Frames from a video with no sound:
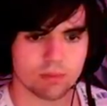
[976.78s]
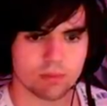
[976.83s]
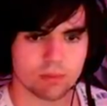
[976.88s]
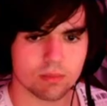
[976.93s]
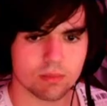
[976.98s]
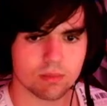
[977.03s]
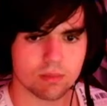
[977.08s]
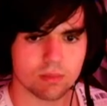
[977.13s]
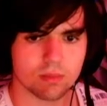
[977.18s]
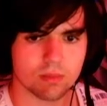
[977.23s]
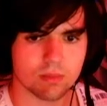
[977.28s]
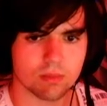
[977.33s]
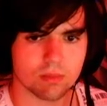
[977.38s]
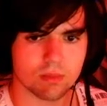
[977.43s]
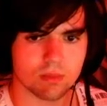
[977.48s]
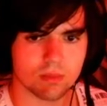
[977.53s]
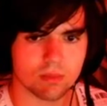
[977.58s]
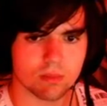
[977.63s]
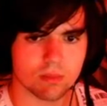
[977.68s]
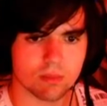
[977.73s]

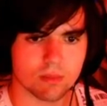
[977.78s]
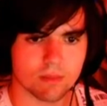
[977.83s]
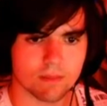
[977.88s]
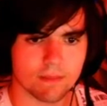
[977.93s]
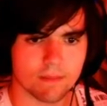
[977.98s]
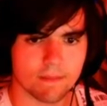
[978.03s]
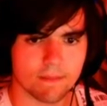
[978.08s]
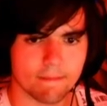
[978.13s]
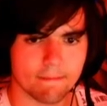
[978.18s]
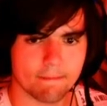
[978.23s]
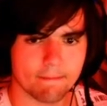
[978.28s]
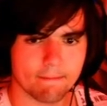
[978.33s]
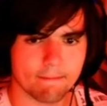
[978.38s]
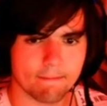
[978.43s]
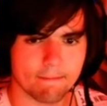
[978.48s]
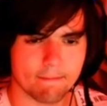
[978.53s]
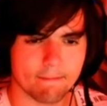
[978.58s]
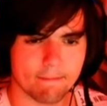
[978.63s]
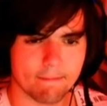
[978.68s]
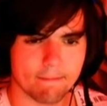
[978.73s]

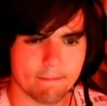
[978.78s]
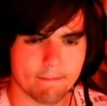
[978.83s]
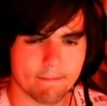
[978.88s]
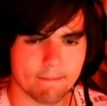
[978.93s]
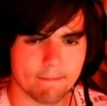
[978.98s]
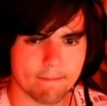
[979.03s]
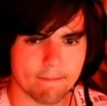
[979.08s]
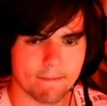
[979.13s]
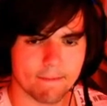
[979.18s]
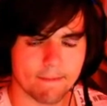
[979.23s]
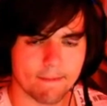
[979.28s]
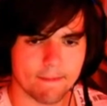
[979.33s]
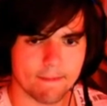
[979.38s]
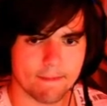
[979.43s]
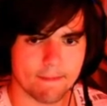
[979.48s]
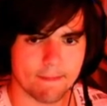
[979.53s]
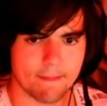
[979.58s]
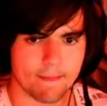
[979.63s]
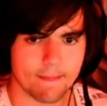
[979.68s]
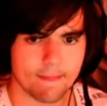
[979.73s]

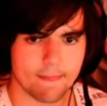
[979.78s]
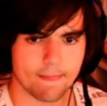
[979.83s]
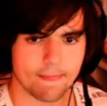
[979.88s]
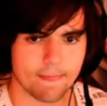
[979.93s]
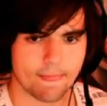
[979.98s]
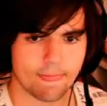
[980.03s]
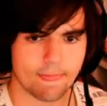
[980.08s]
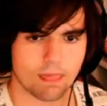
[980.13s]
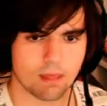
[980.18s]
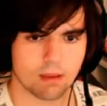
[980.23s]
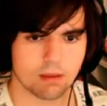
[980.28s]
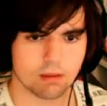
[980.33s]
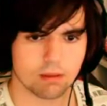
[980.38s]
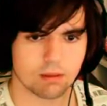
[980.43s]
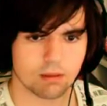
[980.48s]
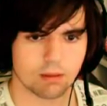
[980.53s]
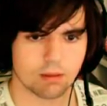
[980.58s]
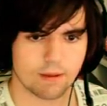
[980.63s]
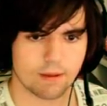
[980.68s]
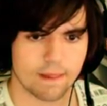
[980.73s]

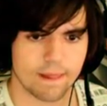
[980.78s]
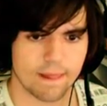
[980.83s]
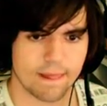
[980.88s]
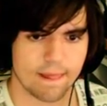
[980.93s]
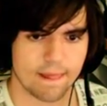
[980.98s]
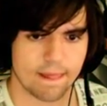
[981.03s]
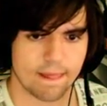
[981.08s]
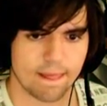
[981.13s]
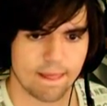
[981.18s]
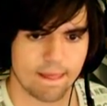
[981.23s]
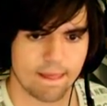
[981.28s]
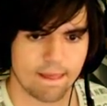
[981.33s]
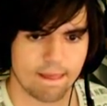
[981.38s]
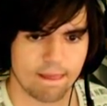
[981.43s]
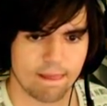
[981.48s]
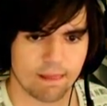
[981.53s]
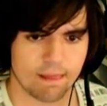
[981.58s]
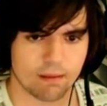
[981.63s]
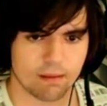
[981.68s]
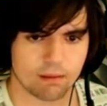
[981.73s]

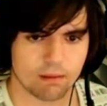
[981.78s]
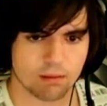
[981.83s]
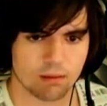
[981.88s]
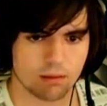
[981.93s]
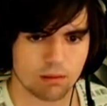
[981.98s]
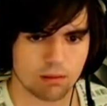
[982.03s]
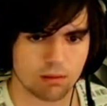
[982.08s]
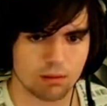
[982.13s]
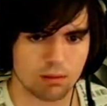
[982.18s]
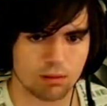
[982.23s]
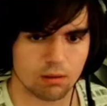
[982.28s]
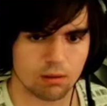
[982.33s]
(silence)